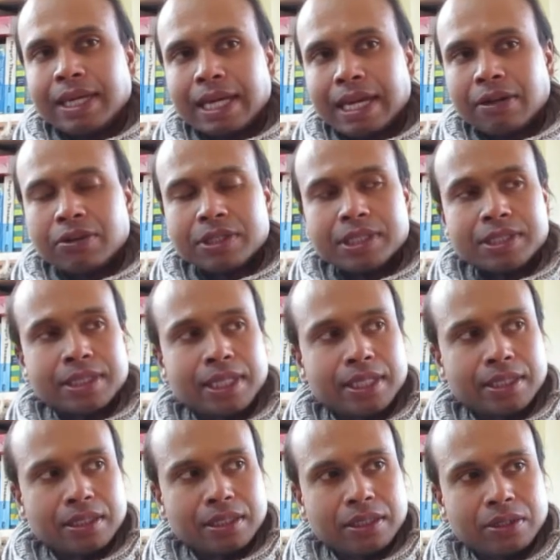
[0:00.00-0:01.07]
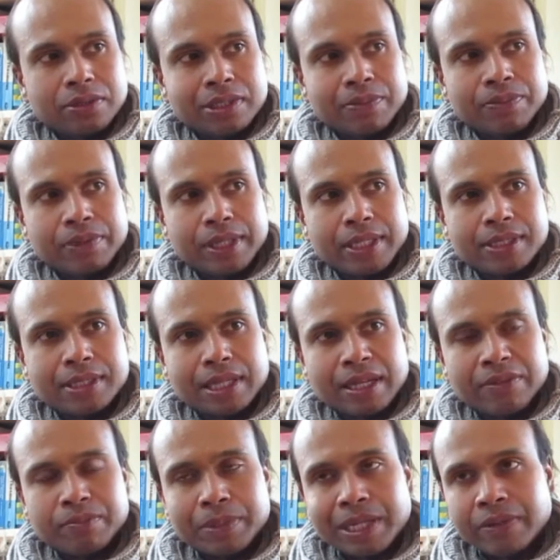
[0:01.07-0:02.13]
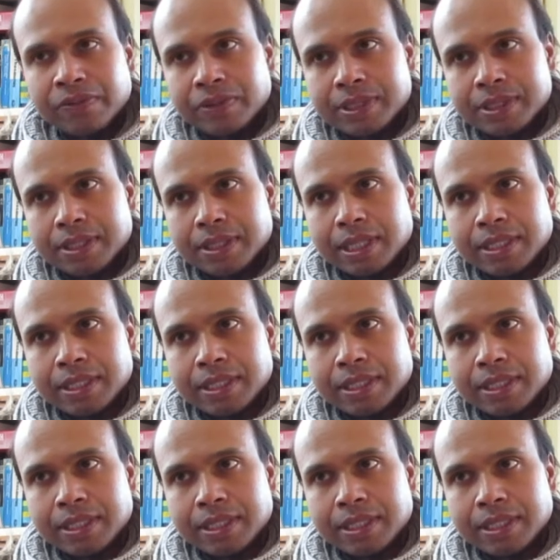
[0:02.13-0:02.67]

How long did it take? You know, some of these that have manifested,